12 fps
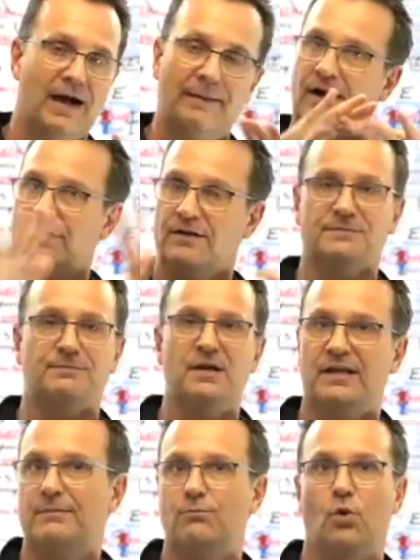I'm not even going to speak
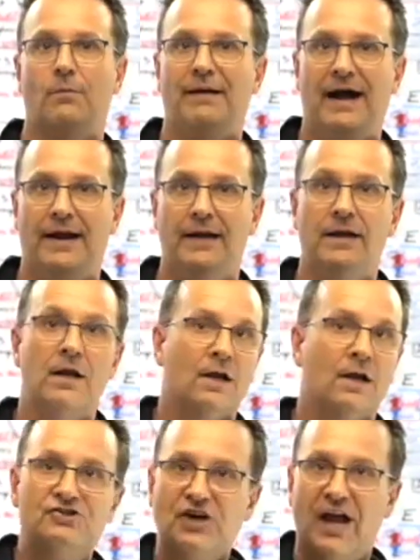any more about it.
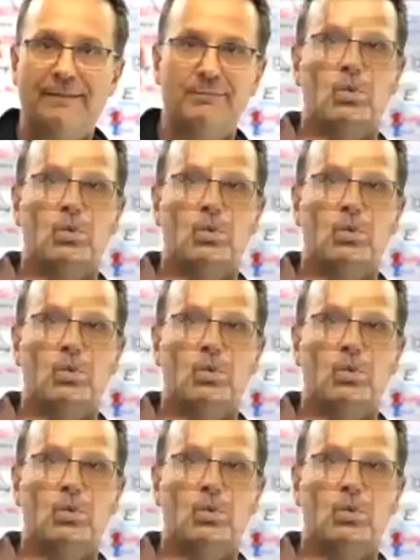Jamie